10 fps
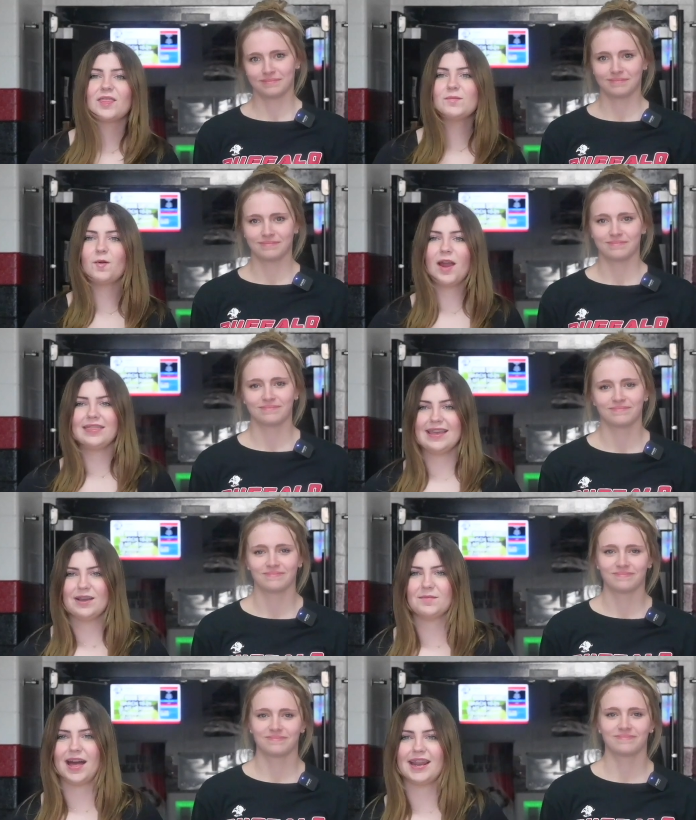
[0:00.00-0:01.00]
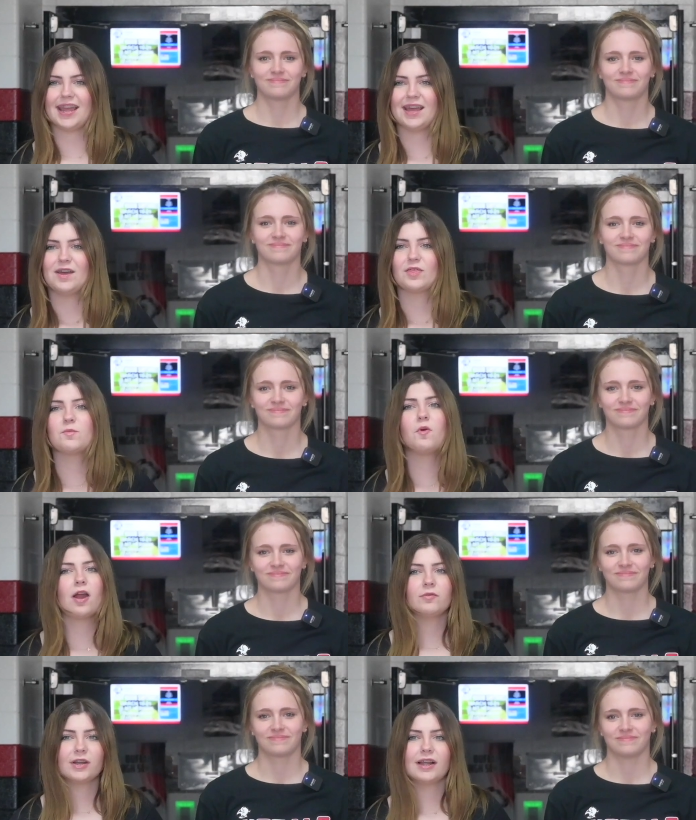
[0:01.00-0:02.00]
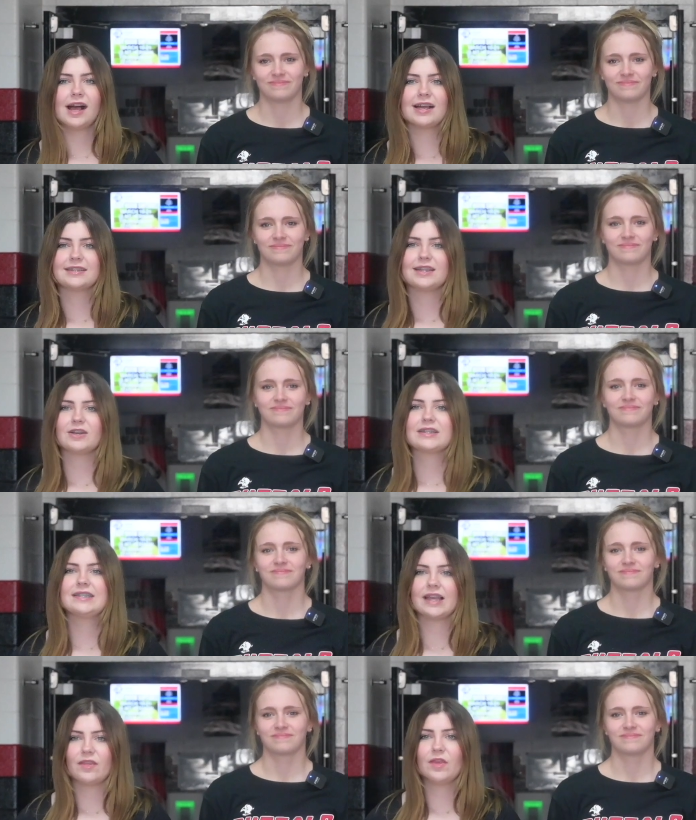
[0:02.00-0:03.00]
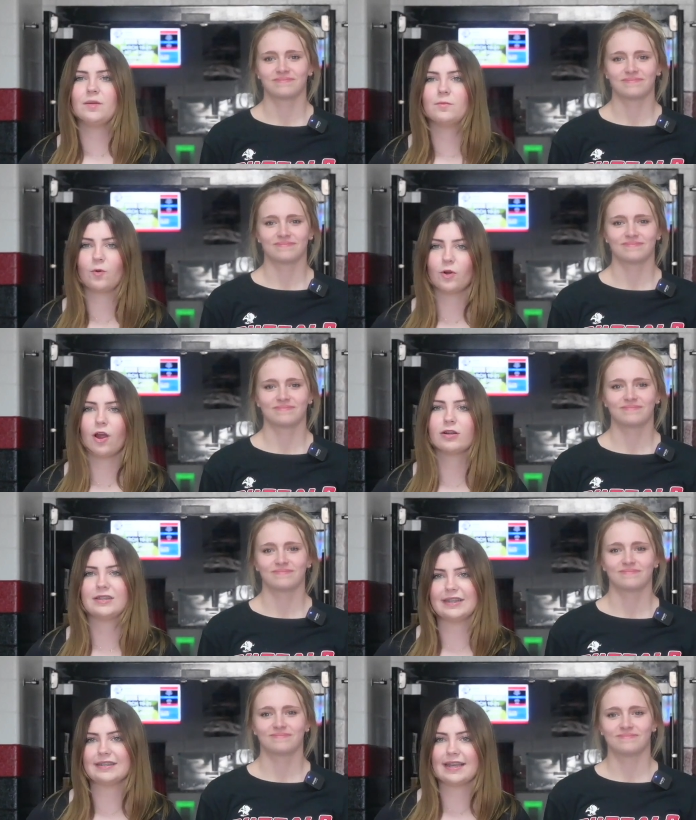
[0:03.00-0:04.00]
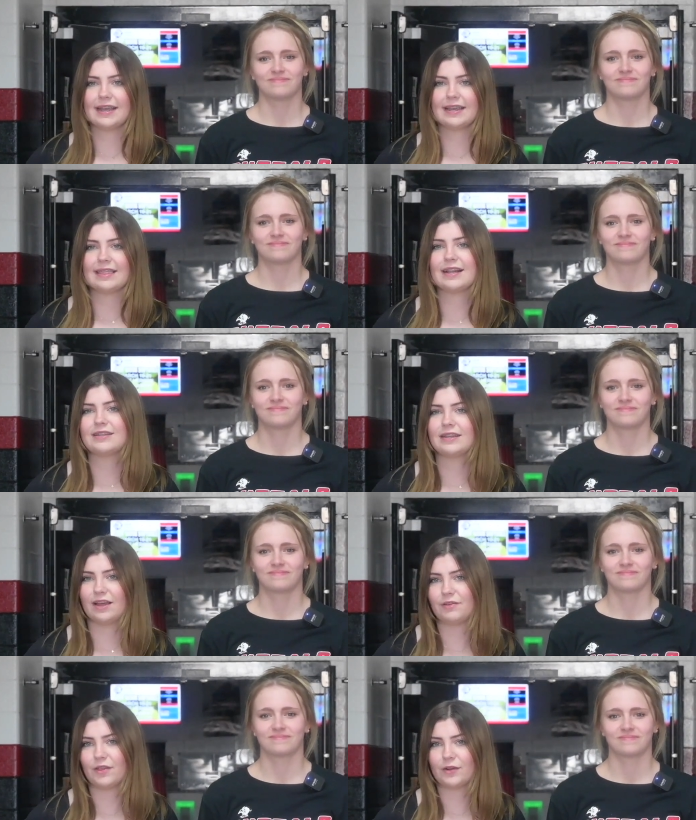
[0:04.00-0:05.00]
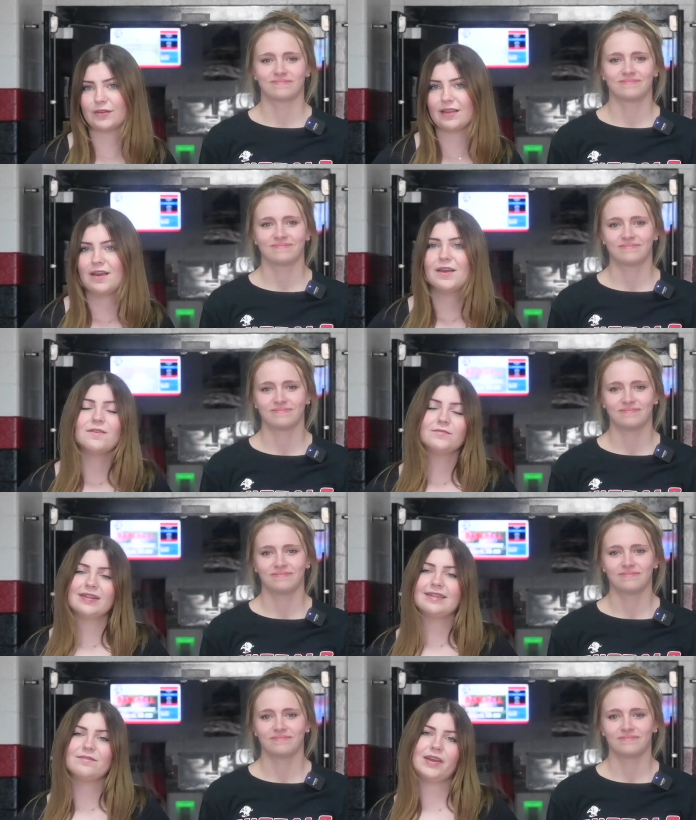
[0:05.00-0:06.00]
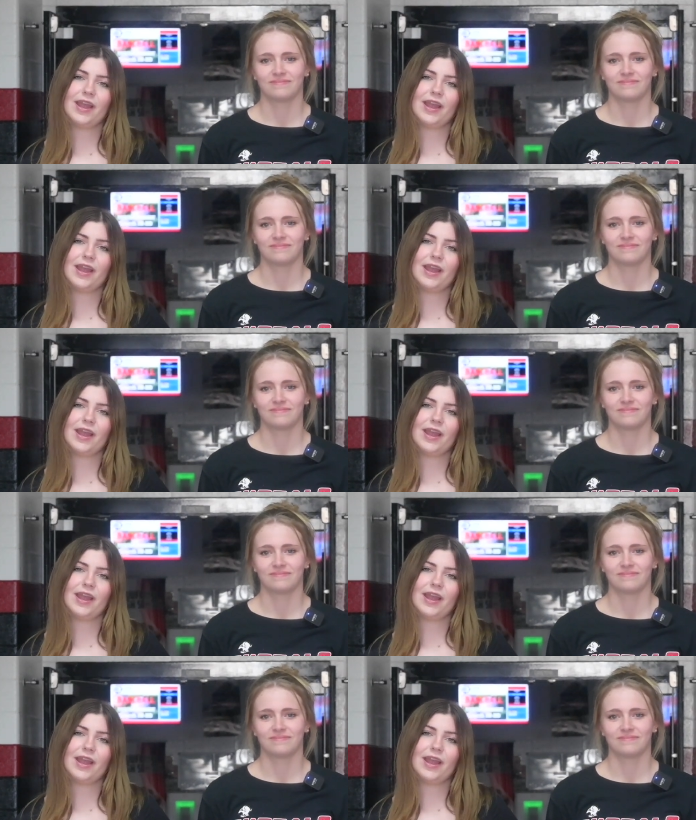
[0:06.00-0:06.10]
Speaker 1: more I think about it, the more I realize there is nothing more artistic than to love others. Vincent van